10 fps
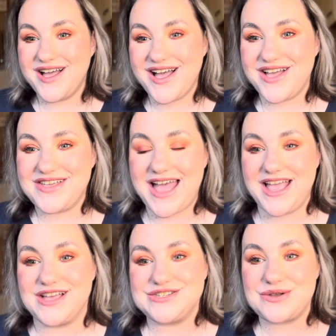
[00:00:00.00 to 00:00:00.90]

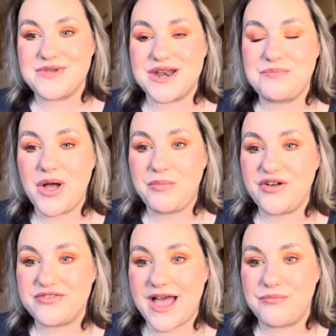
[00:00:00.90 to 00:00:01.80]
Okay, so I'm going to pop
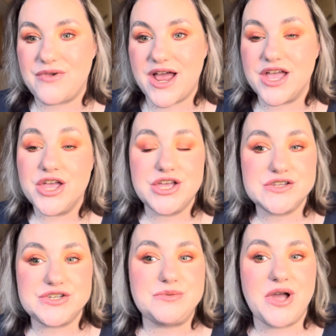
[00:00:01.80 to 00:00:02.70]
off camera,
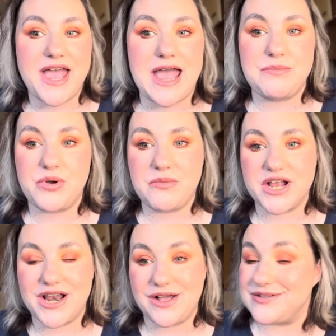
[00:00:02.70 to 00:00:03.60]
do my hair, put my
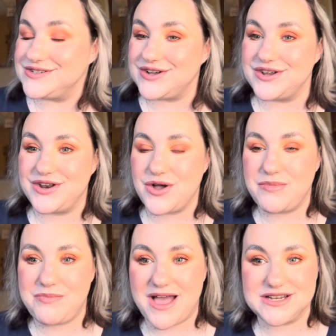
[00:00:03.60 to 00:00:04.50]
clothes on, and I'll
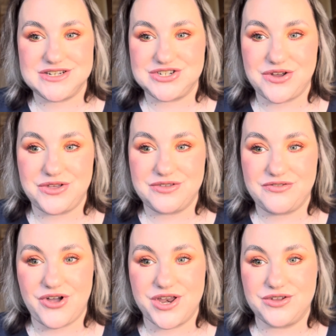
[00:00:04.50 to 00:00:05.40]
be back to show you the final